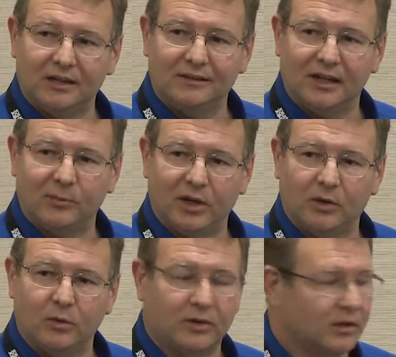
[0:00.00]
can tape
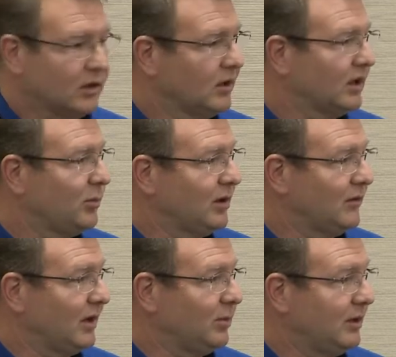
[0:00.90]
out with the correct bit
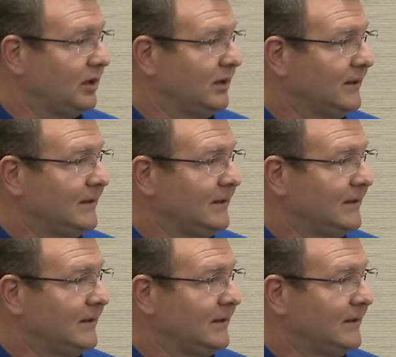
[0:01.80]
of IP.